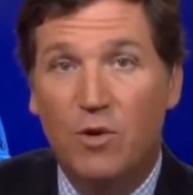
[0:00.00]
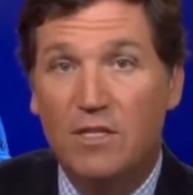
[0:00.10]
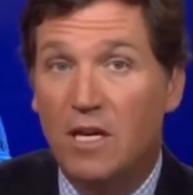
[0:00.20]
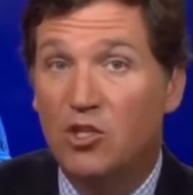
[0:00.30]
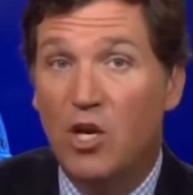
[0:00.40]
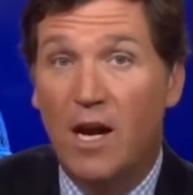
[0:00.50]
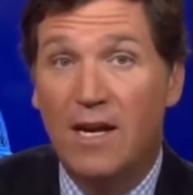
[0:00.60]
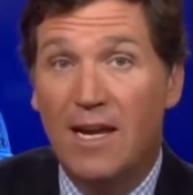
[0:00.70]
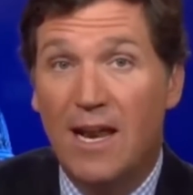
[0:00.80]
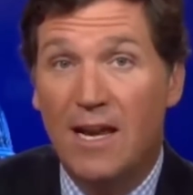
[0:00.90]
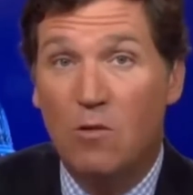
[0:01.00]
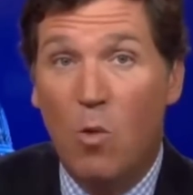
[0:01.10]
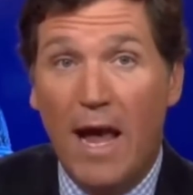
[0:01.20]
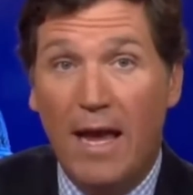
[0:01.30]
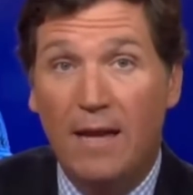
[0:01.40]
criticize China in any
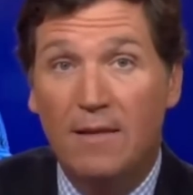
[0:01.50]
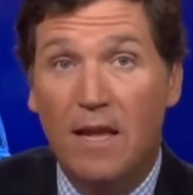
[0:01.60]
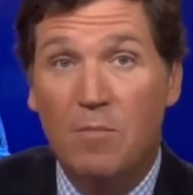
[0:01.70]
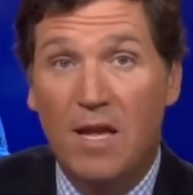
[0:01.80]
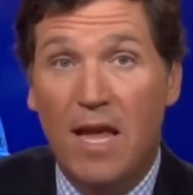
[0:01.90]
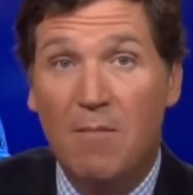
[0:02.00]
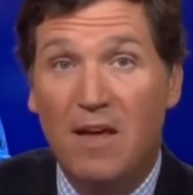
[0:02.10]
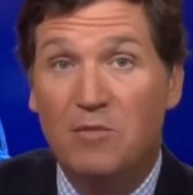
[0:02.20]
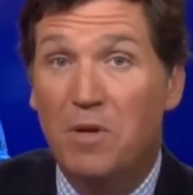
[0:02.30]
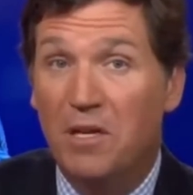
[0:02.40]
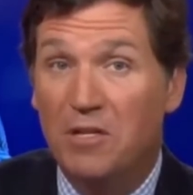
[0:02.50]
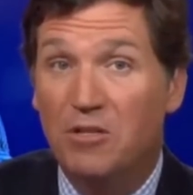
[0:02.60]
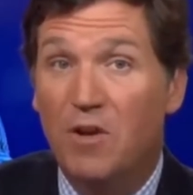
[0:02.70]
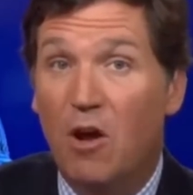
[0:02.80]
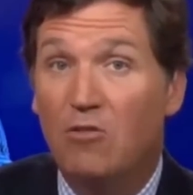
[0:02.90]
way. And the NBA makes
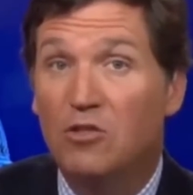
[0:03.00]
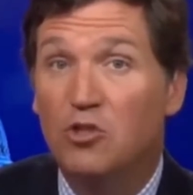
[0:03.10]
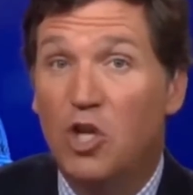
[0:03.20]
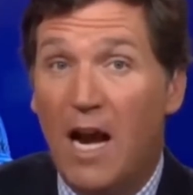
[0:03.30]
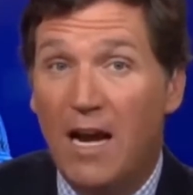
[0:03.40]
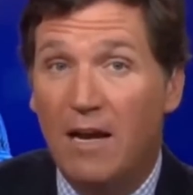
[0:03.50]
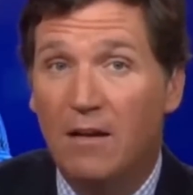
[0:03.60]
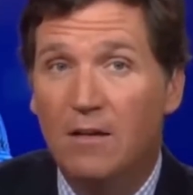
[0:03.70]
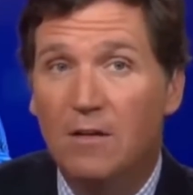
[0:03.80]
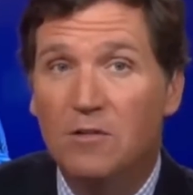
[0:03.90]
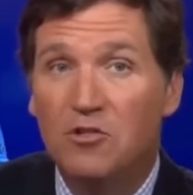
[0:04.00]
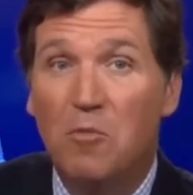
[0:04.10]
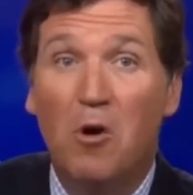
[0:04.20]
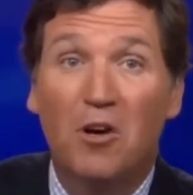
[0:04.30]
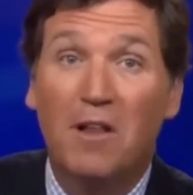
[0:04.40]
billions of dollars in China.
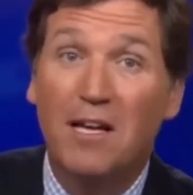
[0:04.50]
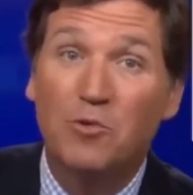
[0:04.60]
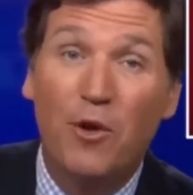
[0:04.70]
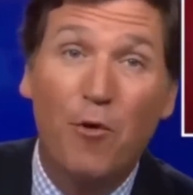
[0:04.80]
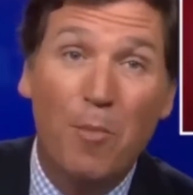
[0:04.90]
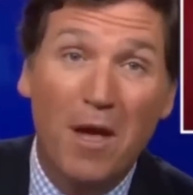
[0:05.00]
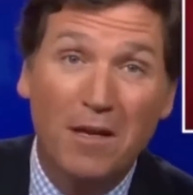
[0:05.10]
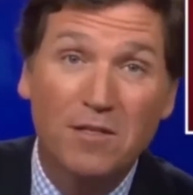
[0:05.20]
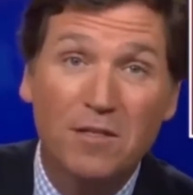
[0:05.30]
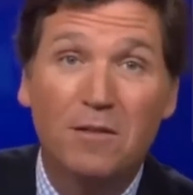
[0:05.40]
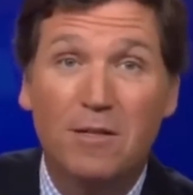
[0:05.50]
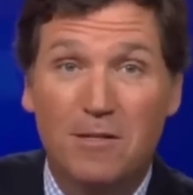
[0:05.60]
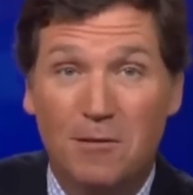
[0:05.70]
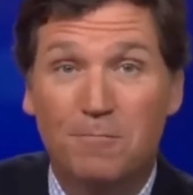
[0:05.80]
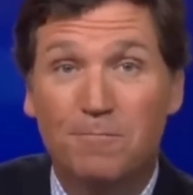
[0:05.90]
So Mark Lazary obeys.
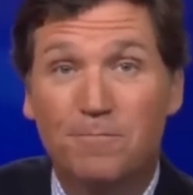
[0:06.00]
Listen.